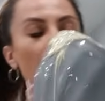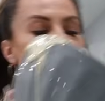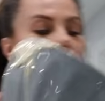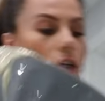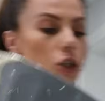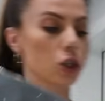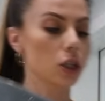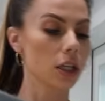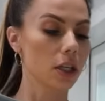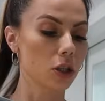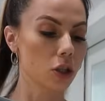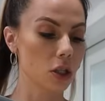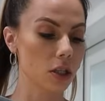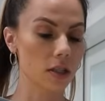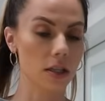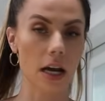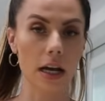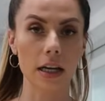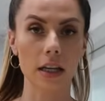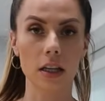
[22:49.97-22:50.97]
Actually, she's
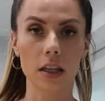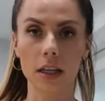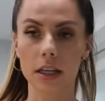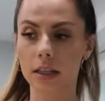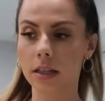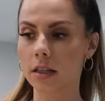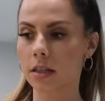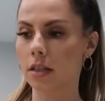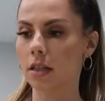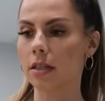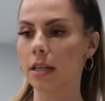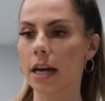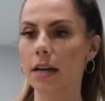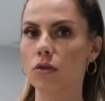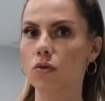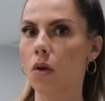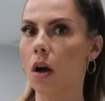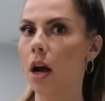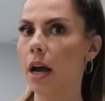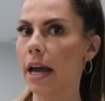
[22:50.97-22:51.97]
not going to lick this because it
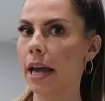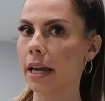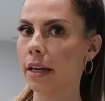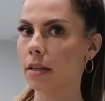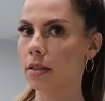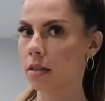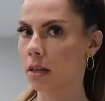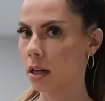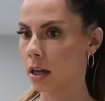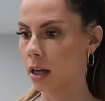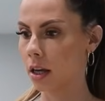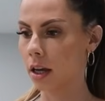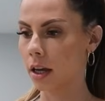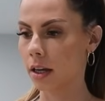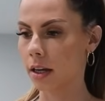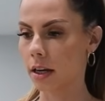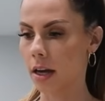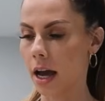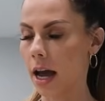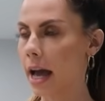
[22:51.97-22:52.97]
has raw eggs.
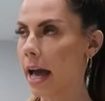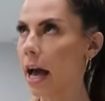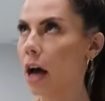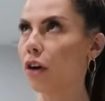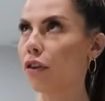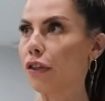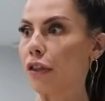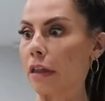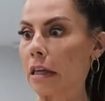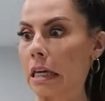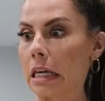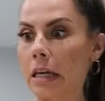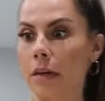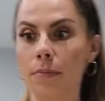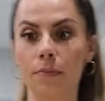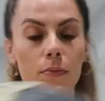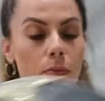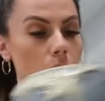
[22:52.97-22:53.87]
Not healthy.